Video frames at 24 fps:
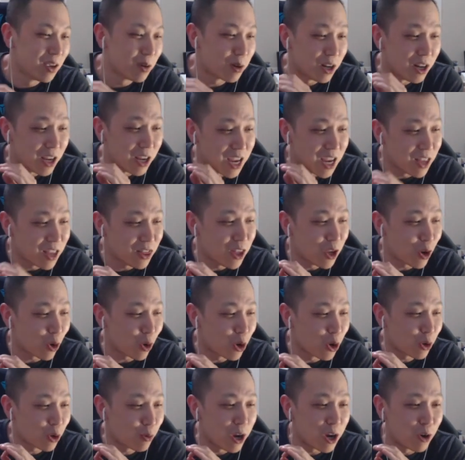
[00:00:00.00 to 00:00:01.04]
gonna hit the
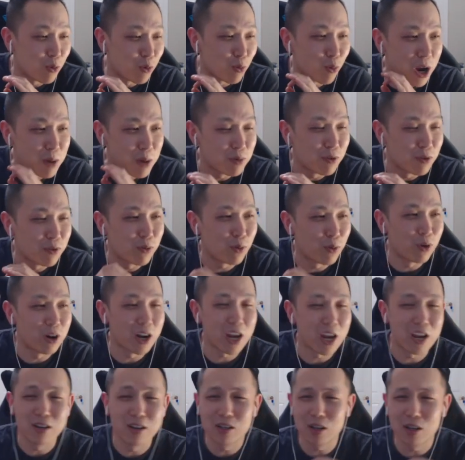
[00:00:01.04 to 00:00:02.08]
Earthquake right before,
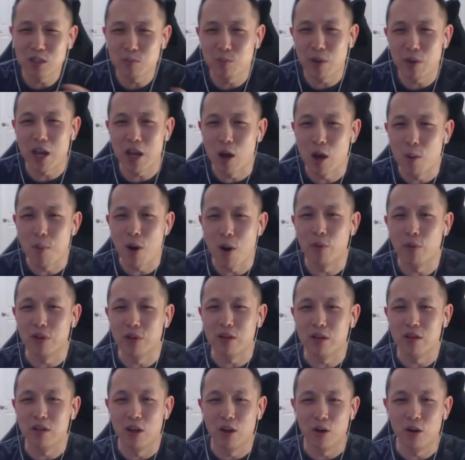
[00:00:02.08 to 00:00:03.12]
and does my
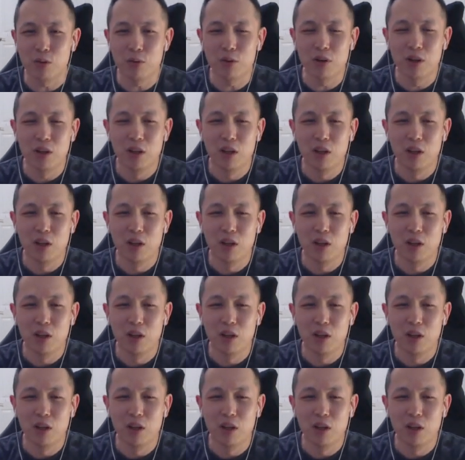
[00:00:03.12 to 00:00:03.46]
opponent know